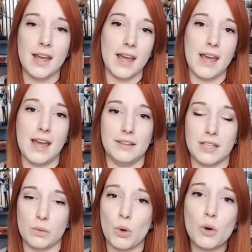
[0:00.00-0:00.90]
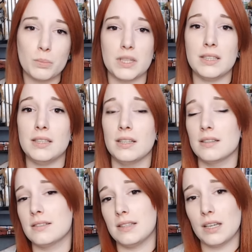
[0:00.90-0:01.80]
And there won't be
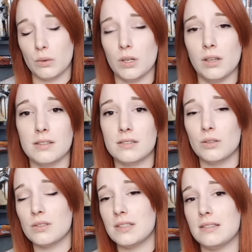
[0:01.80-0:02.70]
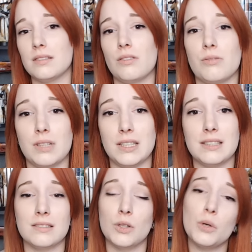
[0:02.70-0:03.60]
sequels, no season
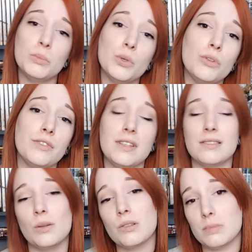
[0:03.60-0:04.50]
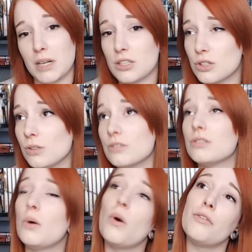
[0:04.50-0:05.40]
3s, no movies, no specials,
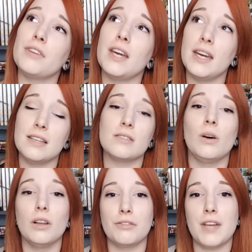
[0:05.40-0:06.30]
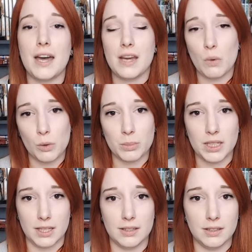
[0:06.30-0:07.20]
no OVAs, all of that. That won't be
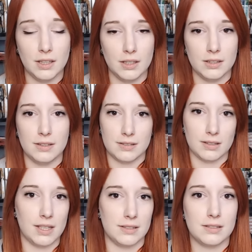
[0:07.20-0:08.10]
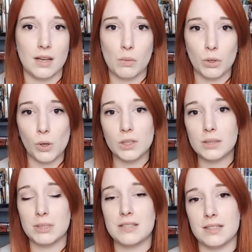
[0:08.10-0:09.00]
in this list. It will only
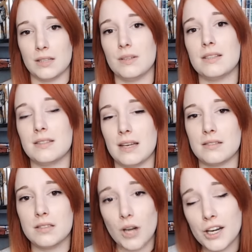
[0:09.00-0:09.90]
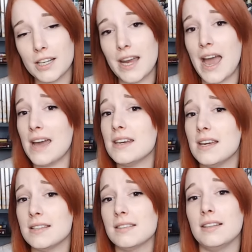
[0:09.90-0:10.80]
be series that started and
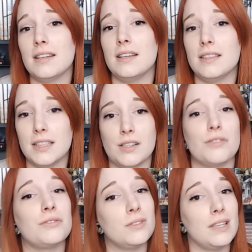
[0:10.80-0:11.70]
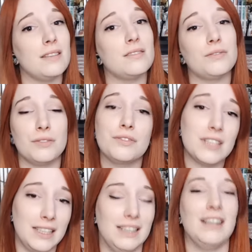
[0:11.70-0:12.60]
ended in the year of
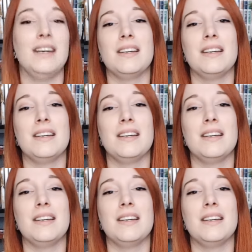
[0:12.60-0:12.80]
2015.